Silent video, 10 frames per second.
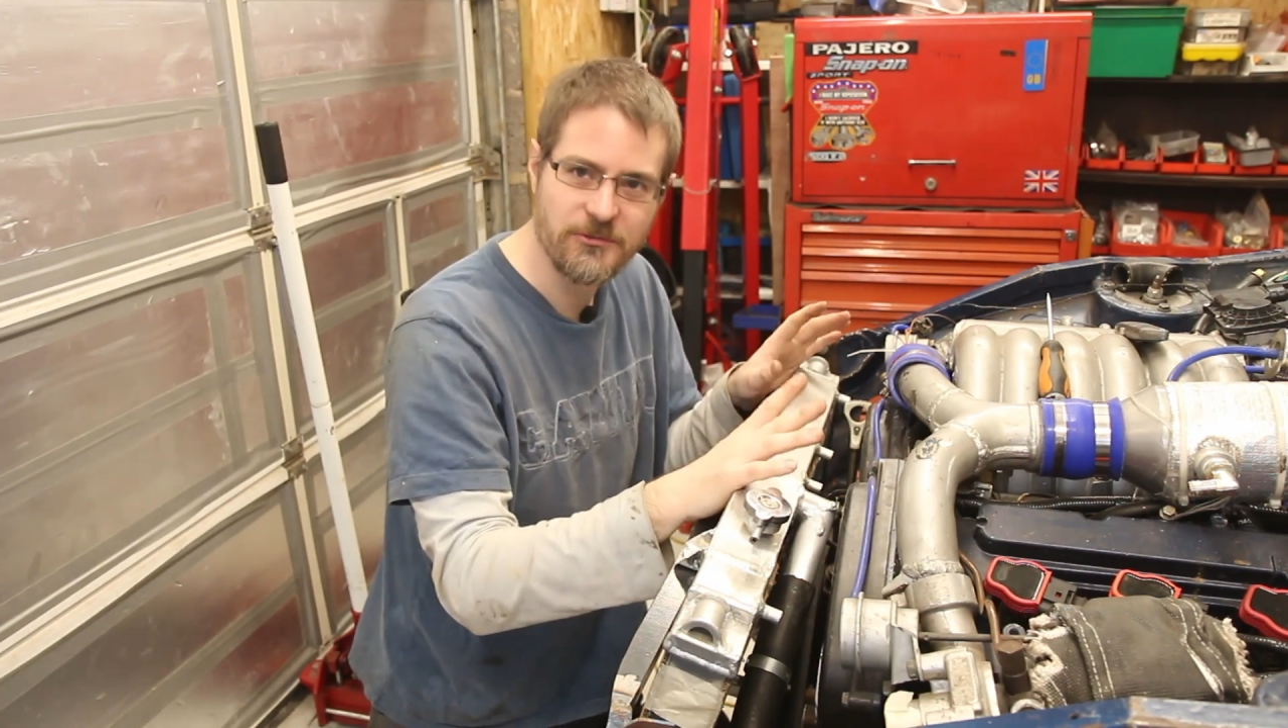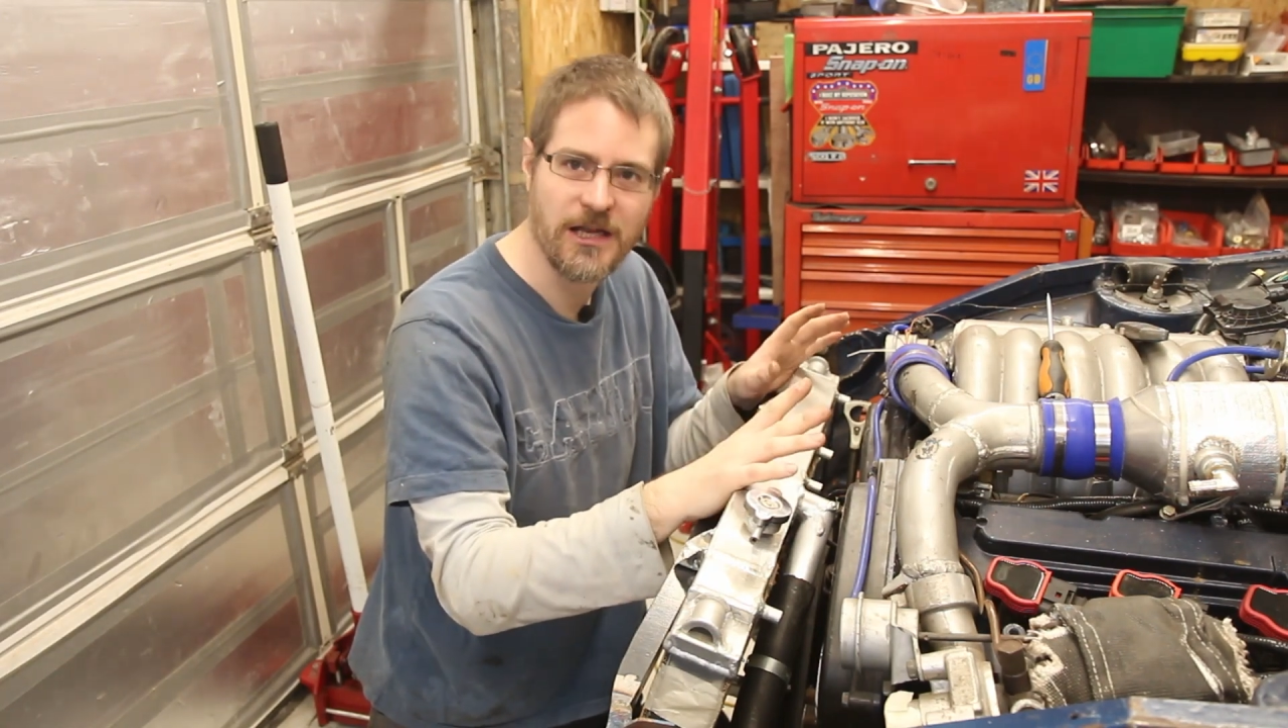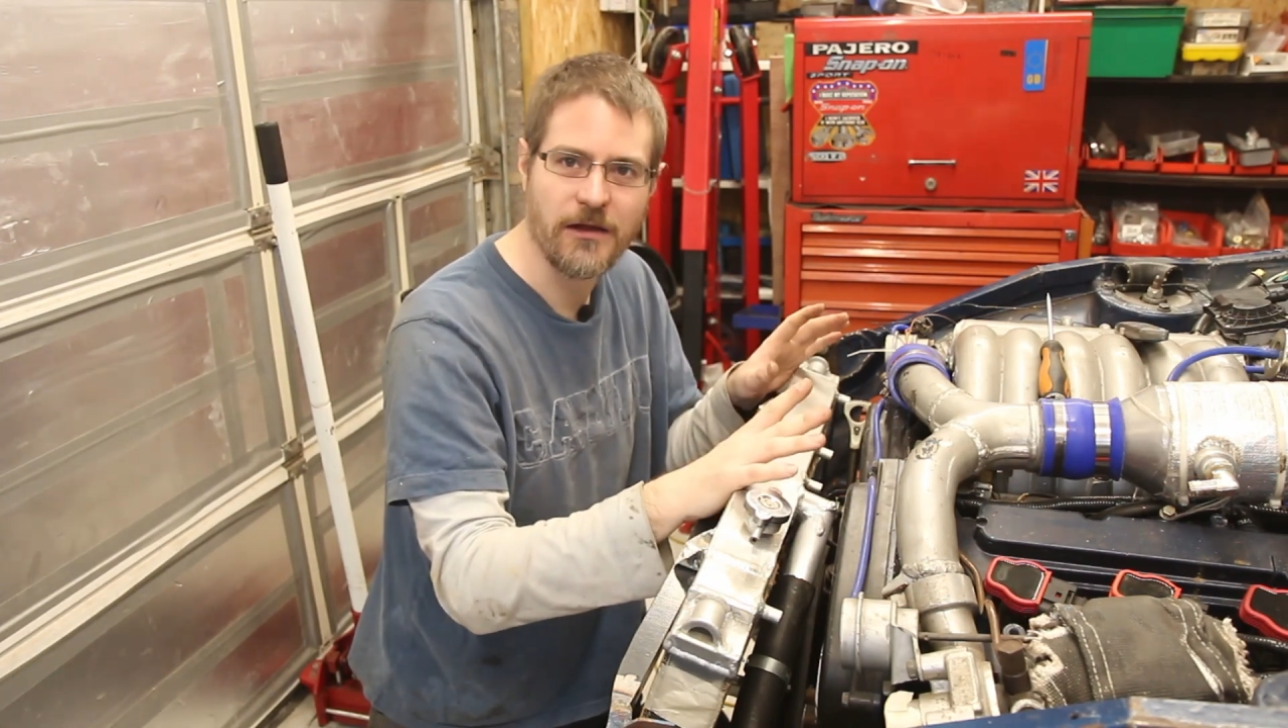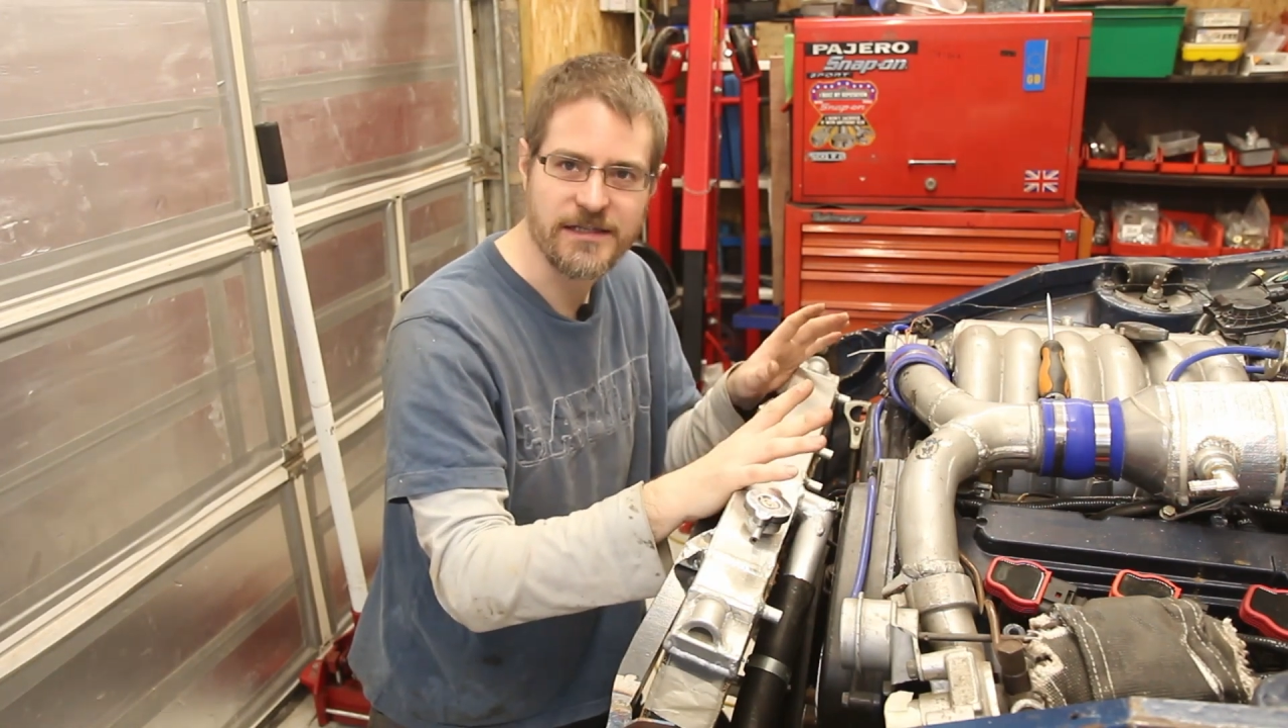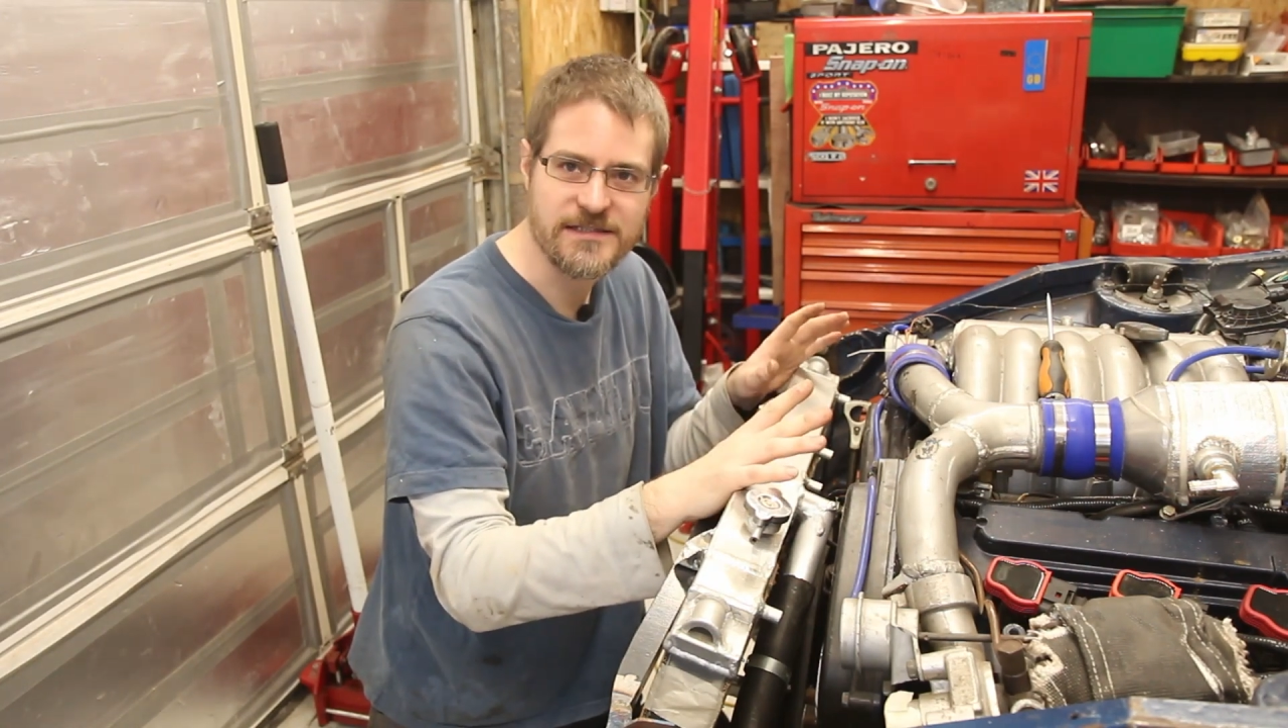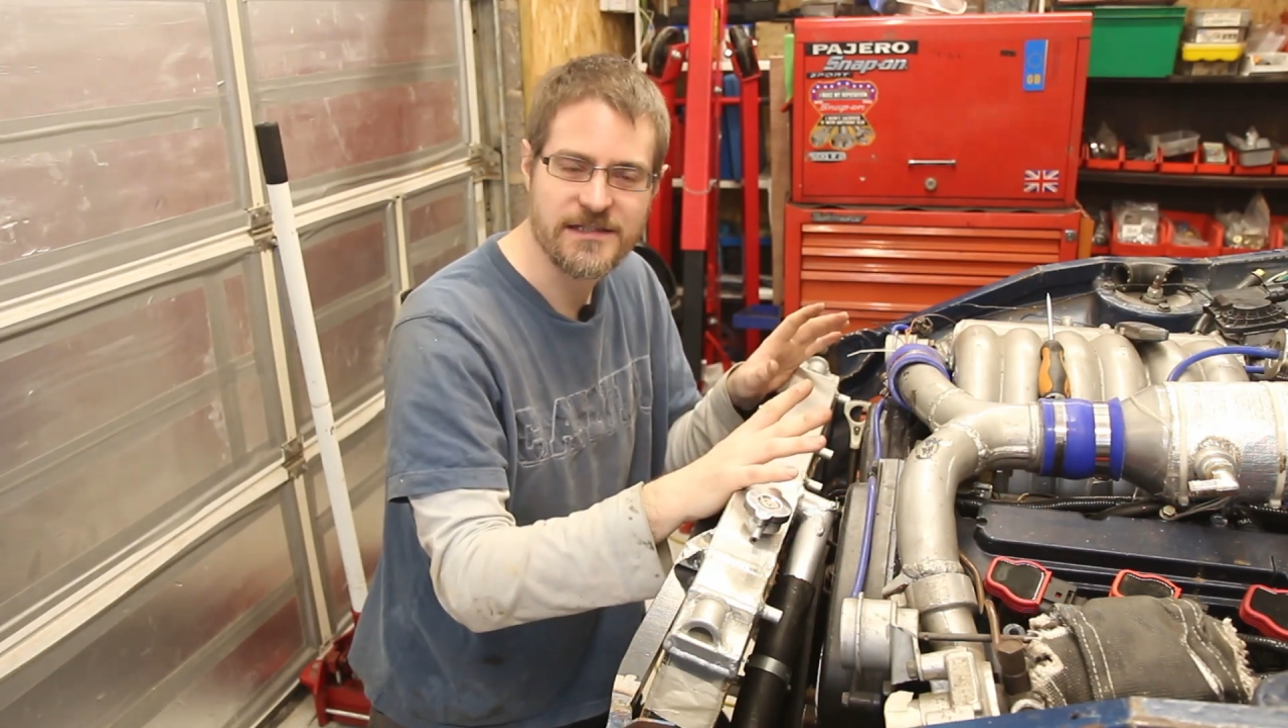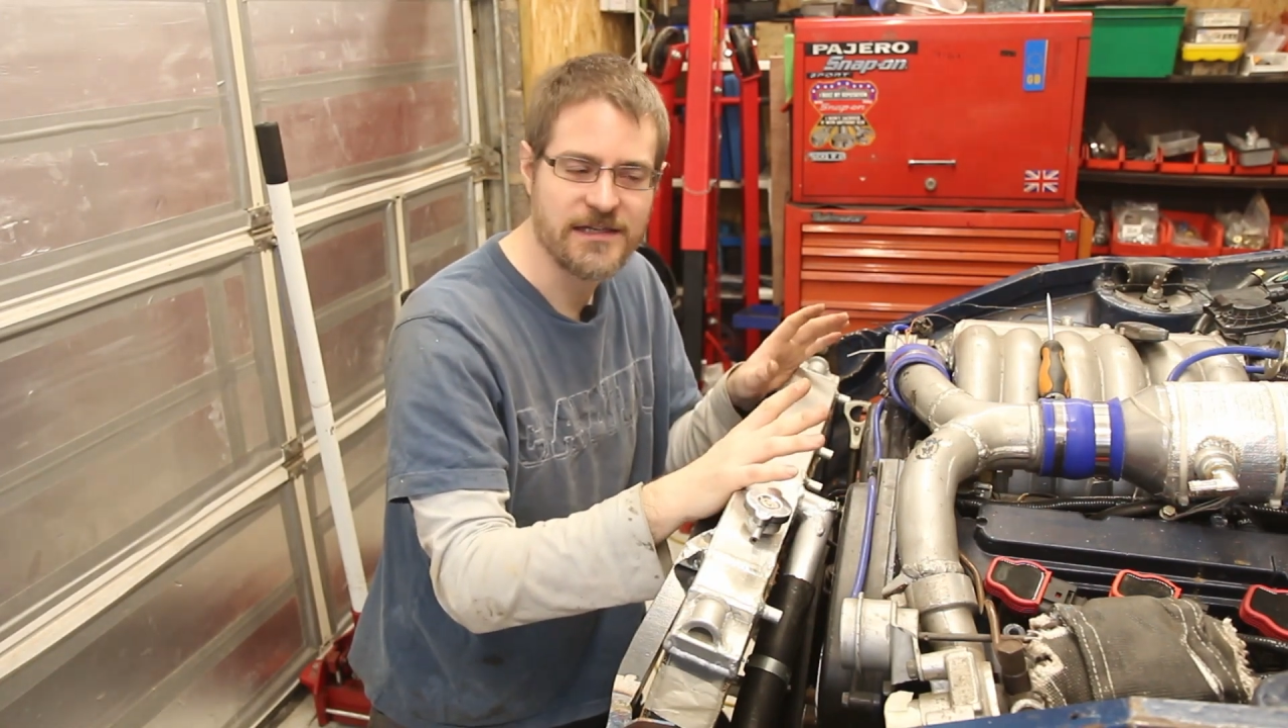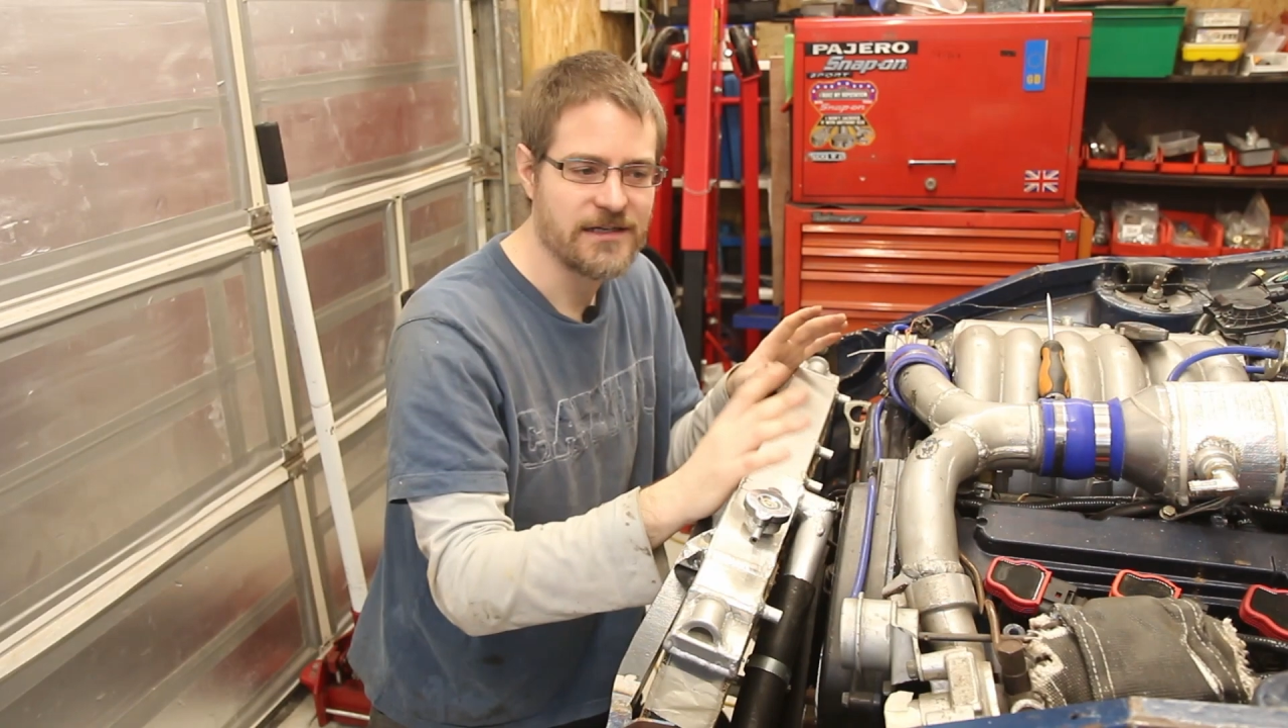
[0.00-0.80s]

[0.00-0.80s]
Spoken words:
light